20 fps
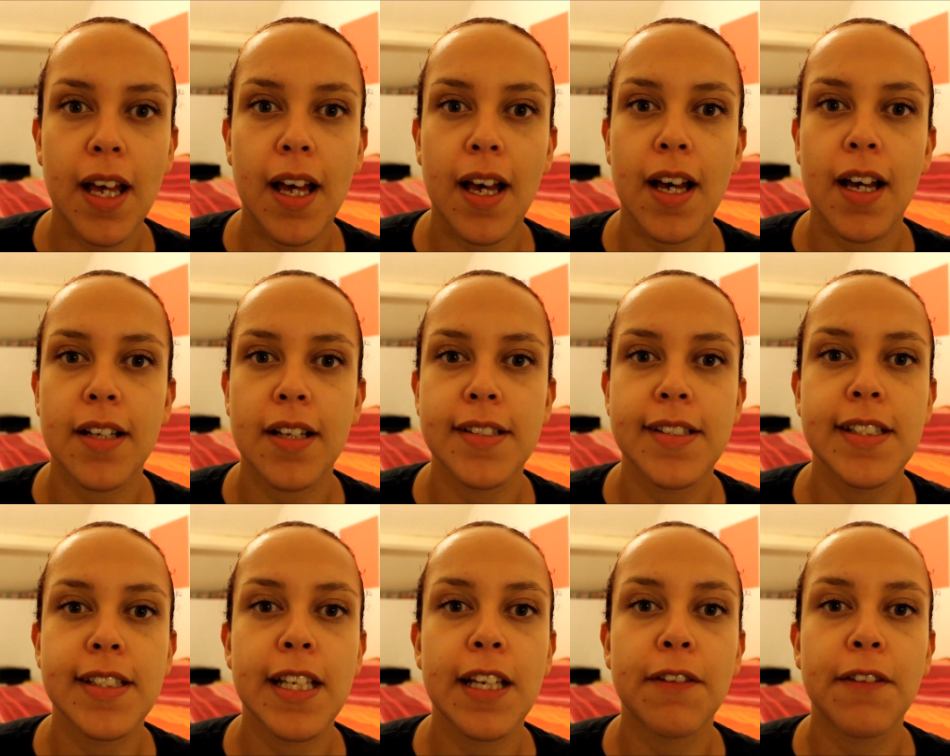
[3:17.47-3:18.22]

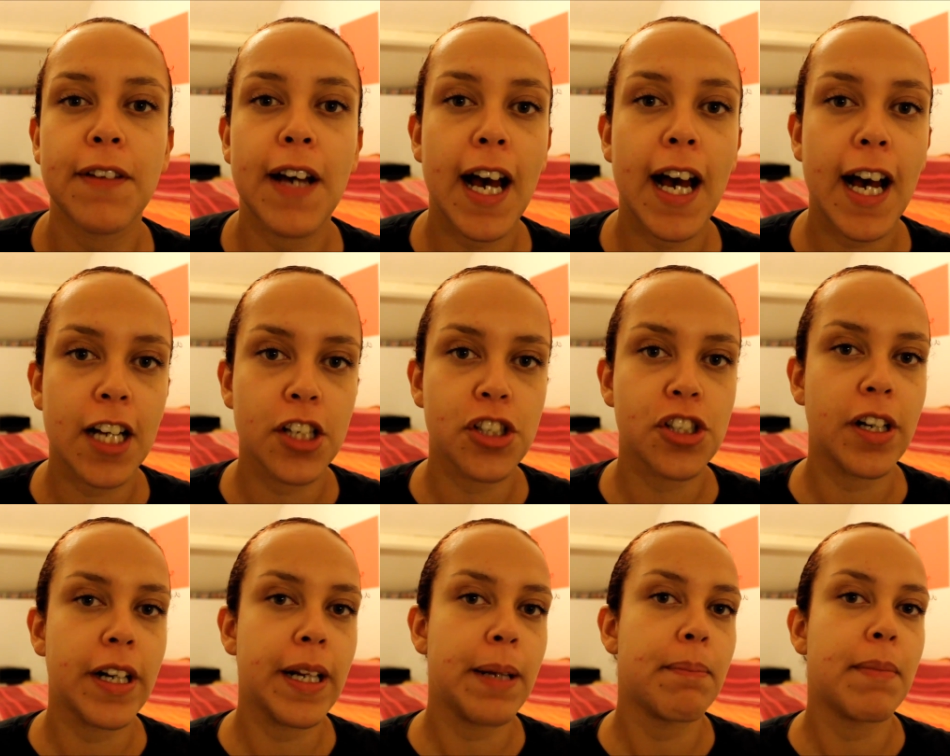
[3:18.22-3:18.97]
and see if it
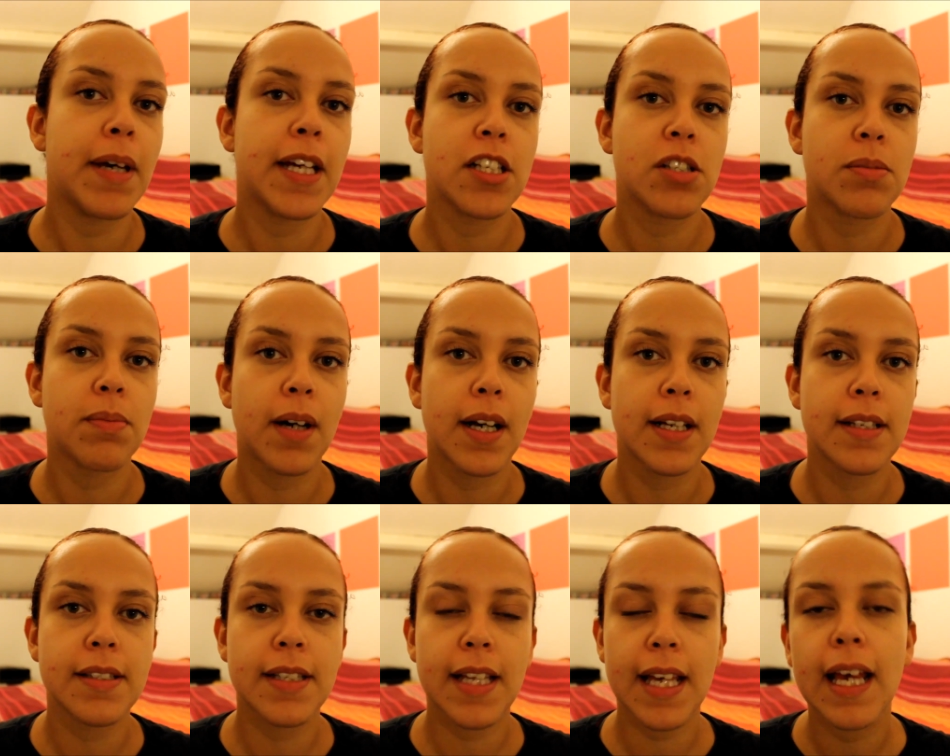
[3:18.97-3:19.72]
actually makes
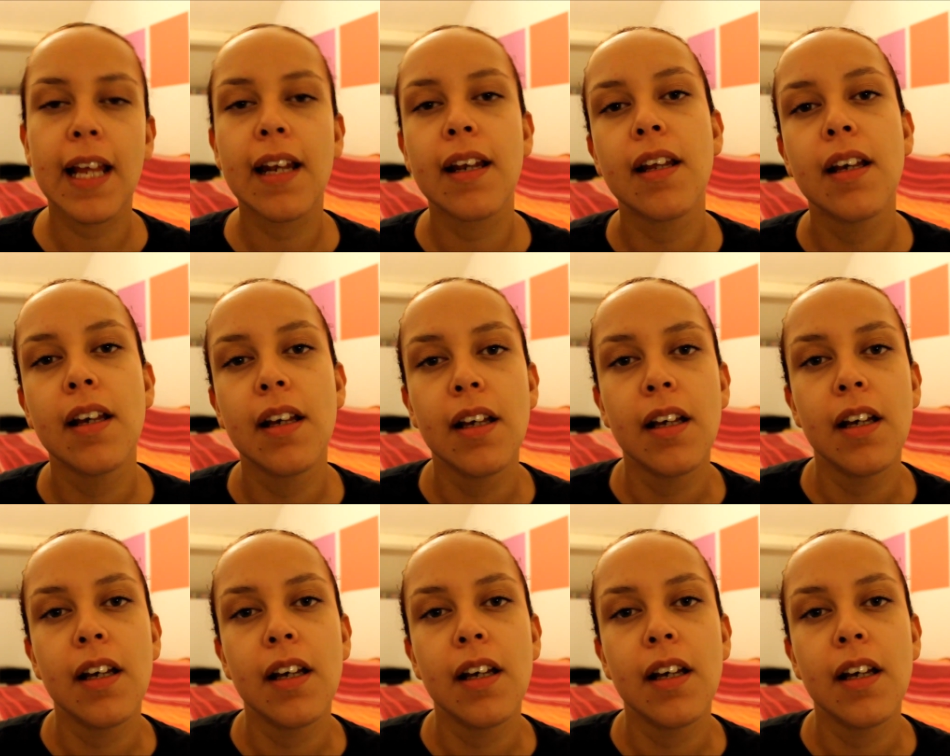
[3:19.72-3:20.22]
my skin